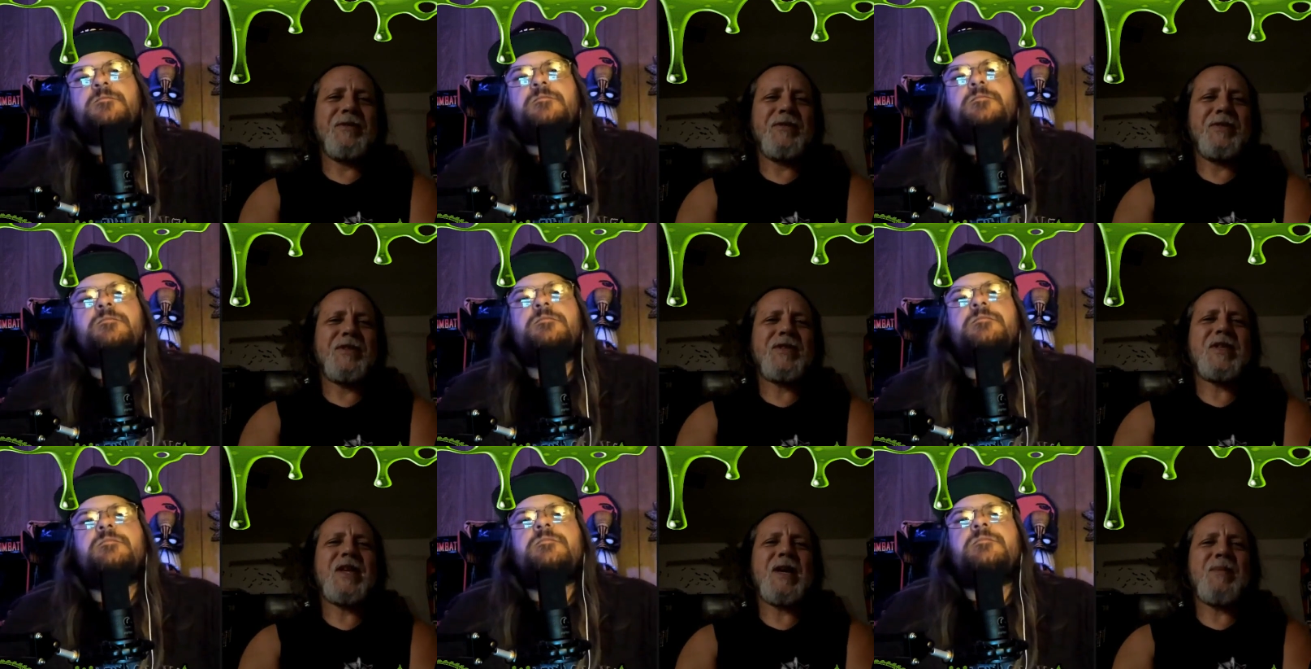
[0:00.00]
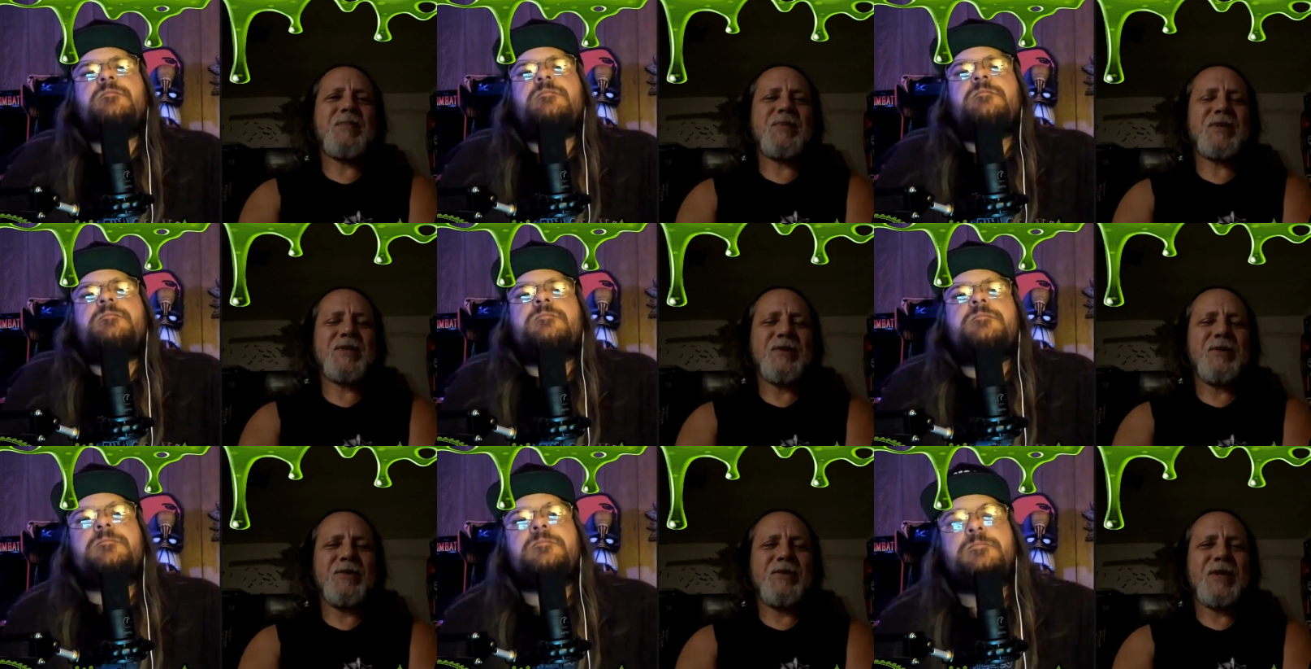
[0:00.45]
Speaker 1: this
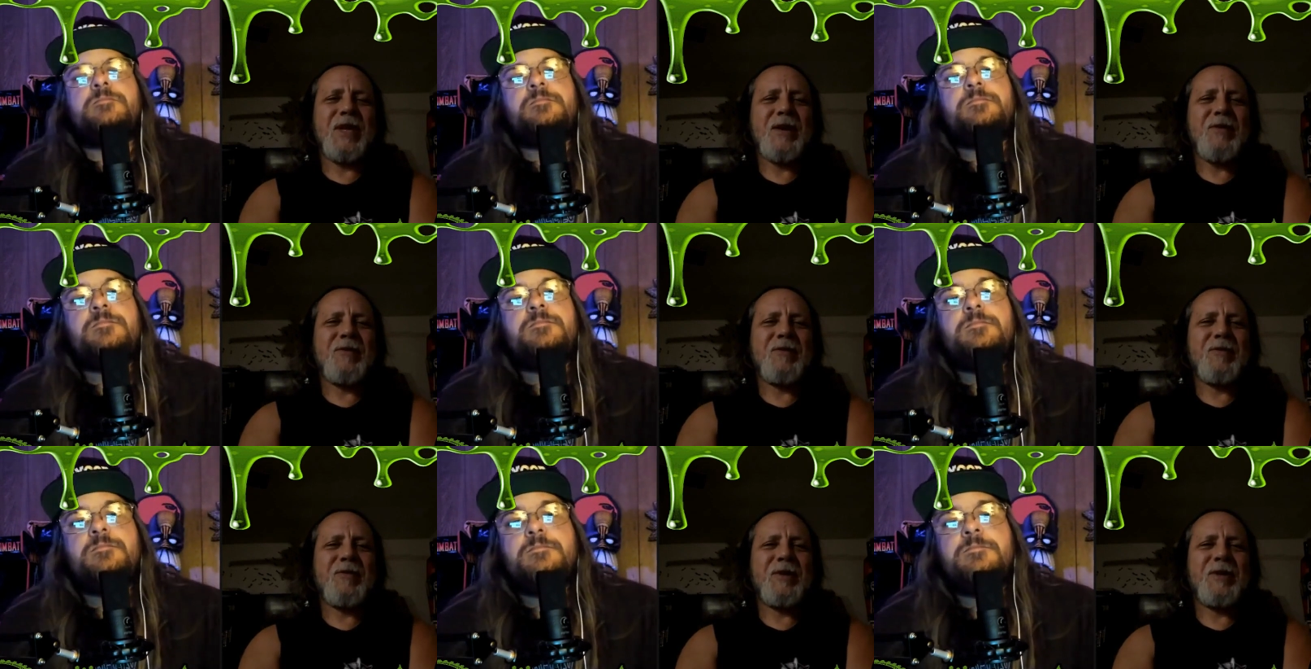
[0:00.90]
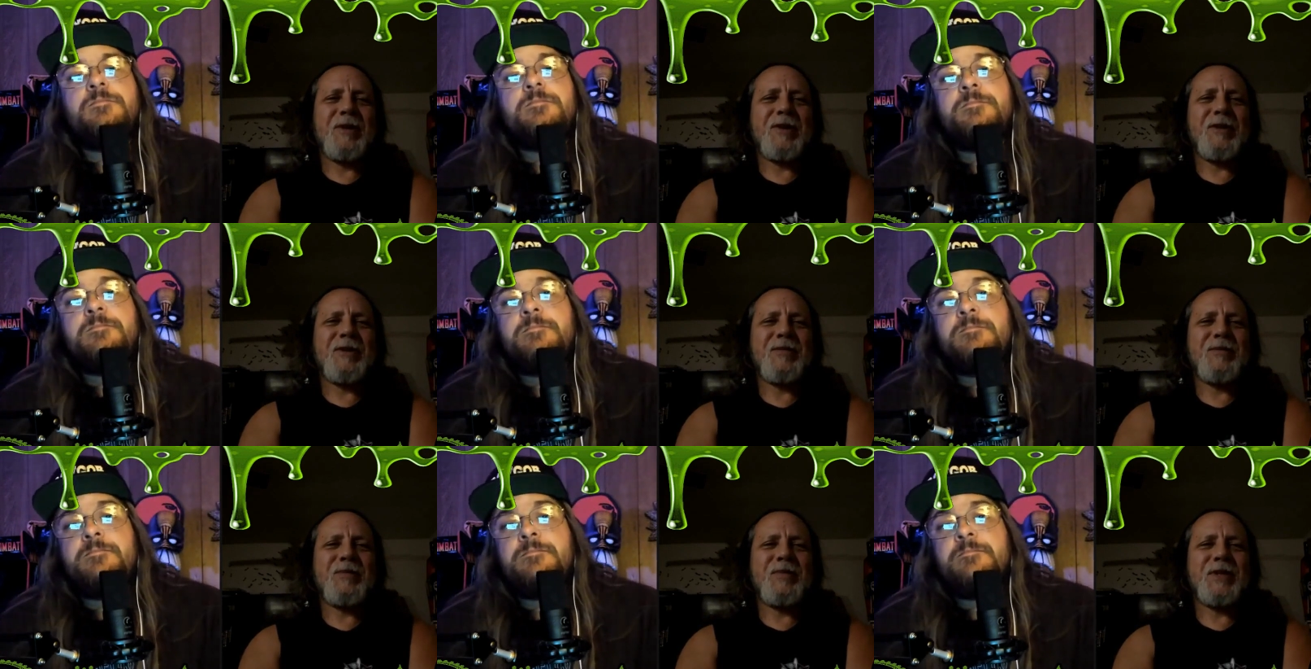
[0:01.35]
episode that
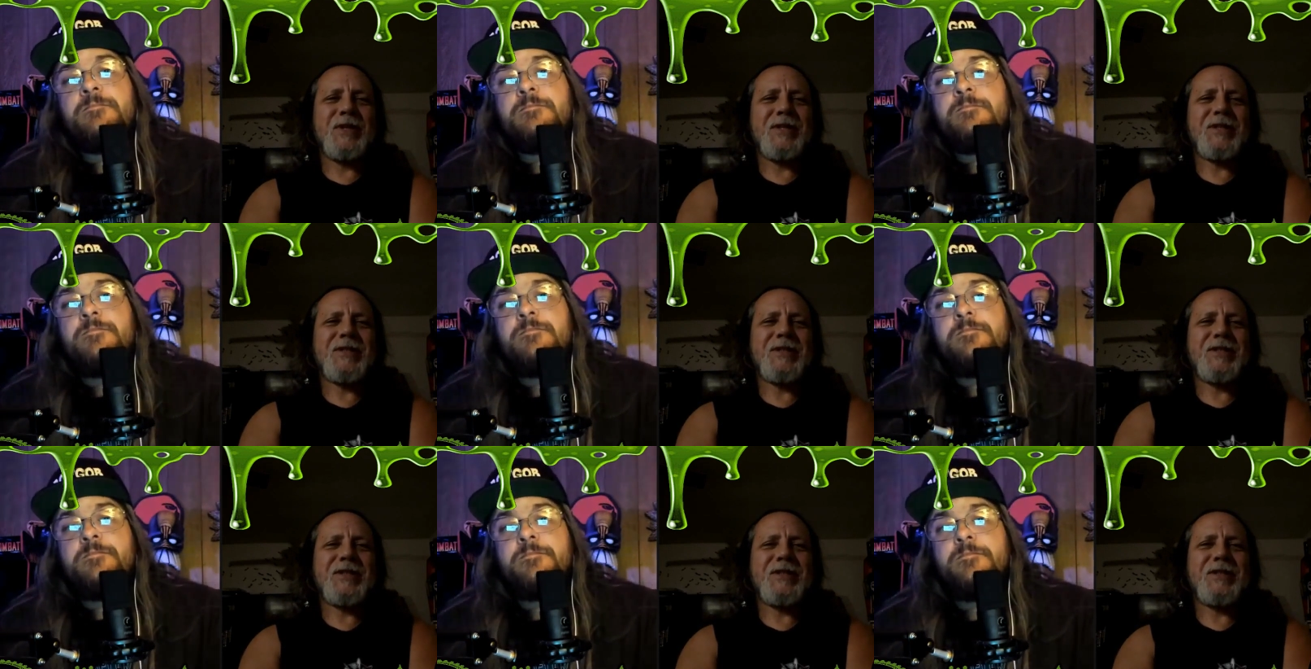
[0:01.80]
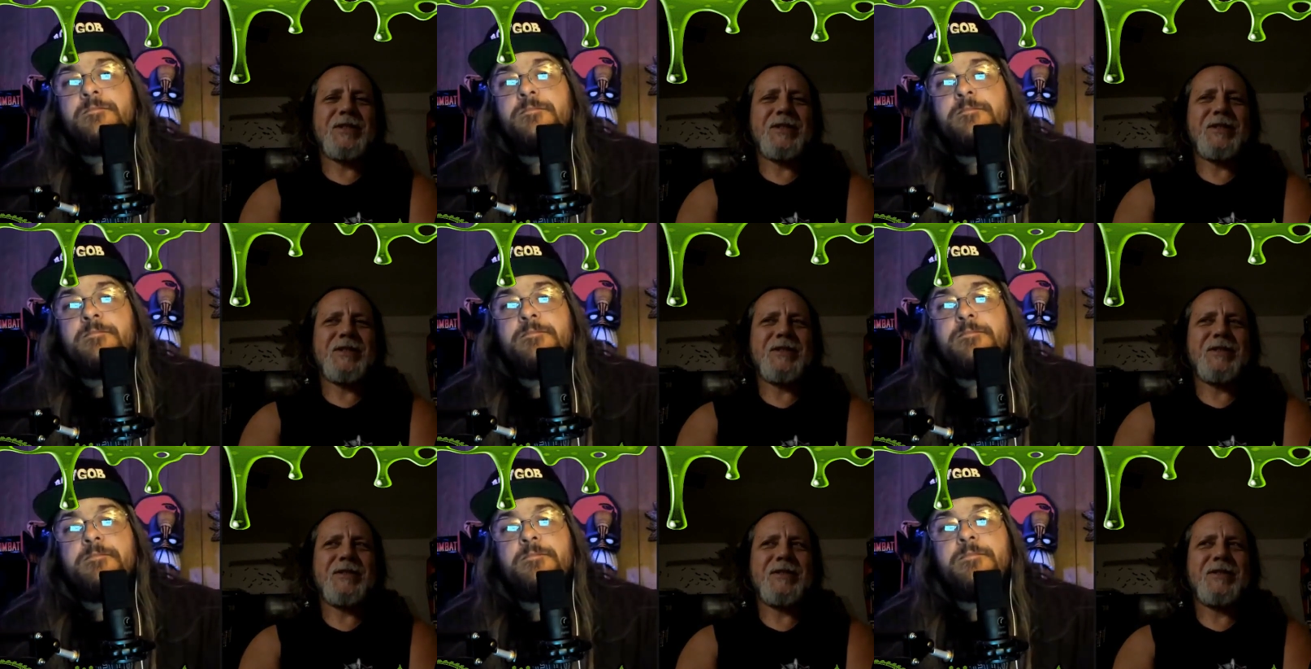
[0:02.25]
well, but uh,